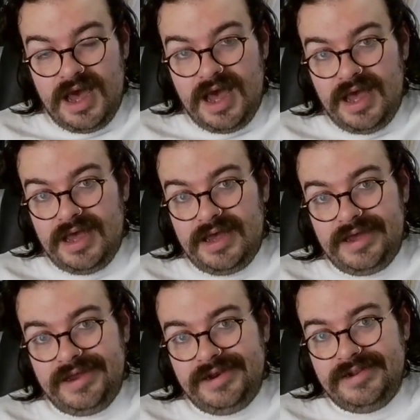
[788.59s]

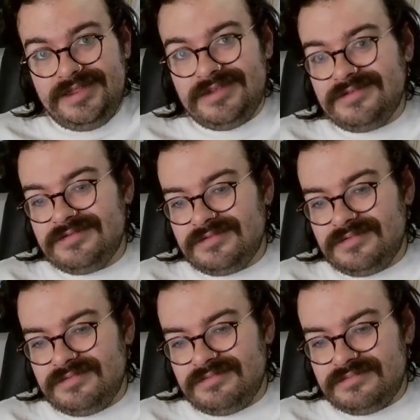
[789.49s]
and
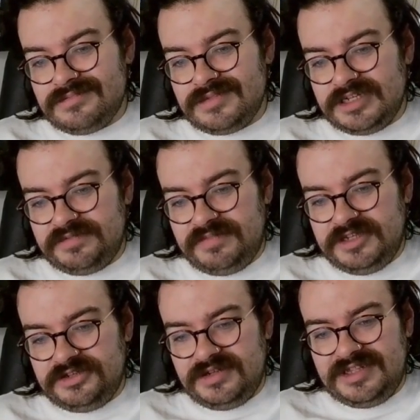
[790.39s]
that just means
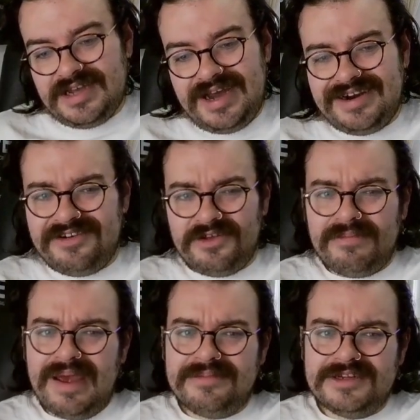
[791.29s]
you need to add another
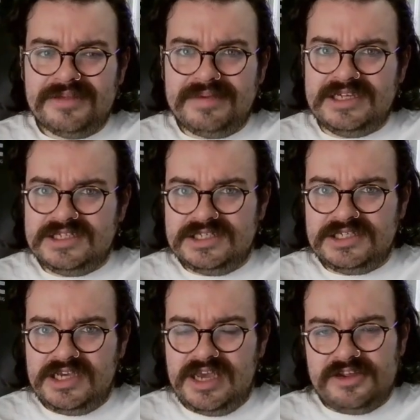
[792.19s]
member to the
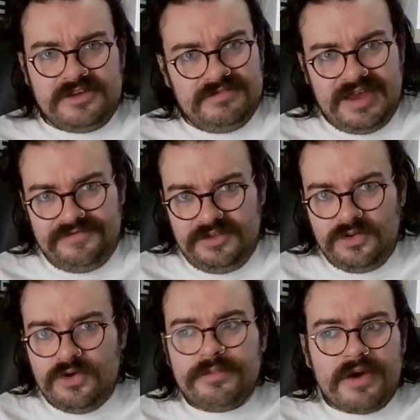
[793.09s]
BCC, and if they do,
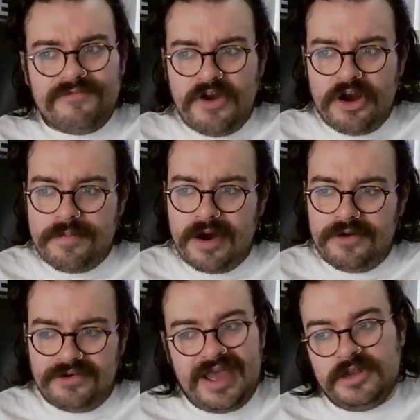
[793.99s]
it'll become very apparent or
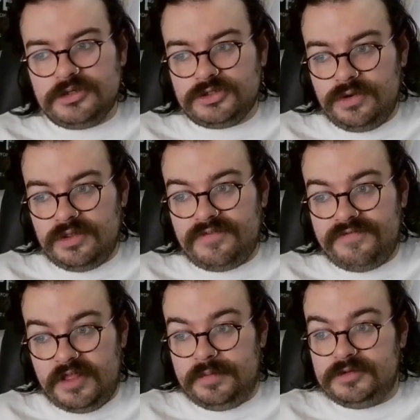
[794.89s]
kind of just doing it to
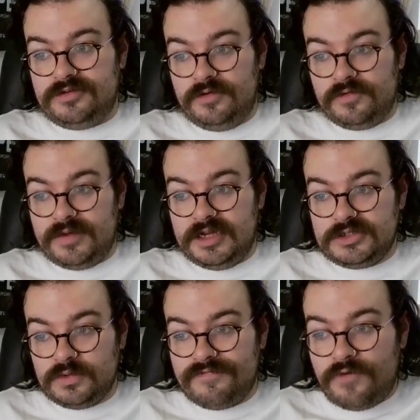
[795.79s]
fill up a trios match.
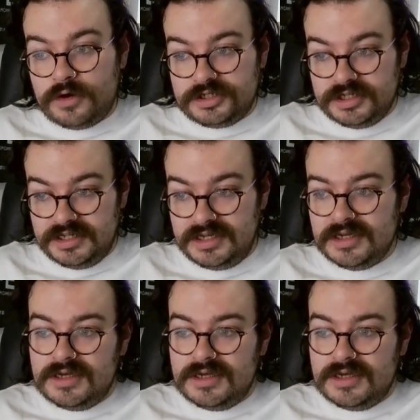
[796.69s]
So unfortunately,